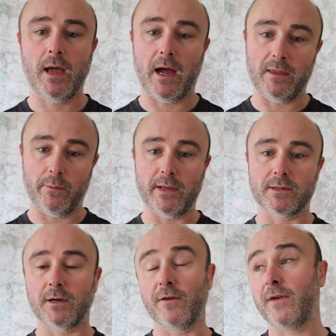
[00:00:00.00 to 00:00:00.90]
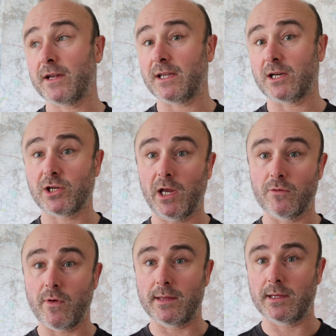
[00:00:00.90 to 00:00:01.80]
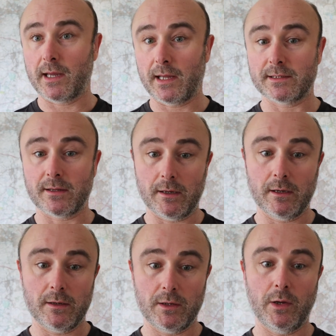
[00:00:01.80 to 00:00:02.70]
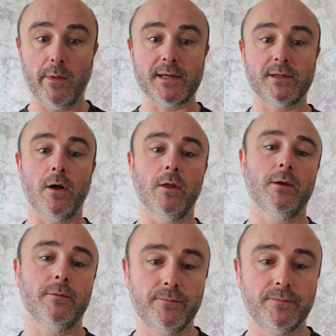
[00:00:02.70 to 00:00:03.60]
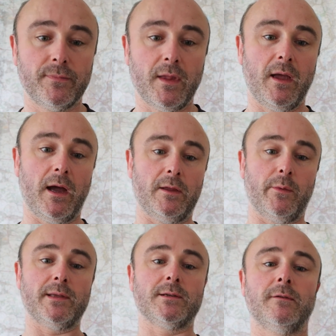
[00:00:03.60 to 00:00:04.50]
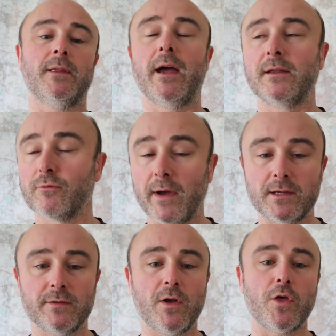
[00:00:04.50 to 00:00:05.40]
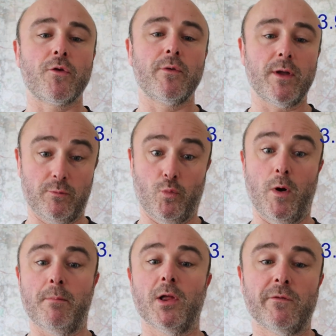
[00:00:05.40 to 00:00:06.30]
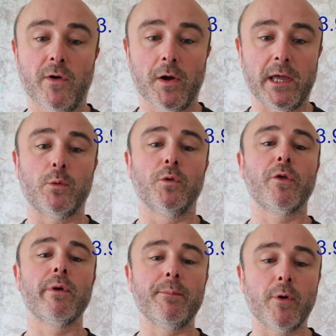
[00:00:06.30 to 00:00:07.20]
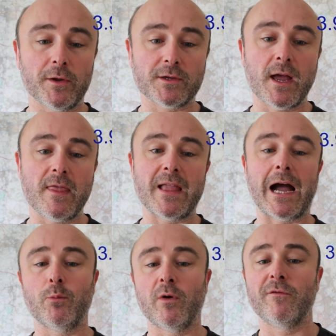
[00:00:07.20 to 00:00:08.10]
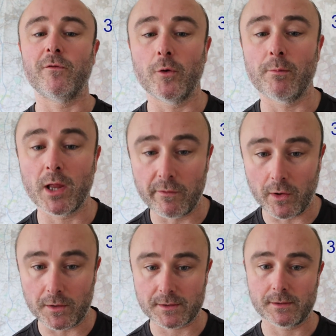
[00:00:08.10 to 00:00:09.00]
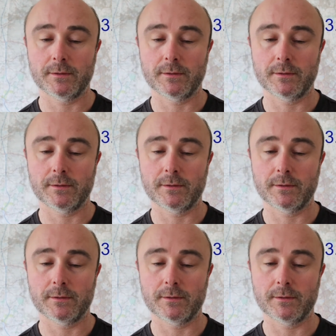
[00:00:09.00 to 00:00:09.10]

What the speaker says: and they went on a fixed exchange rate against the US dollar, and they went on there at a rate of 1 Bolivar equaled 3.914 Bolivars.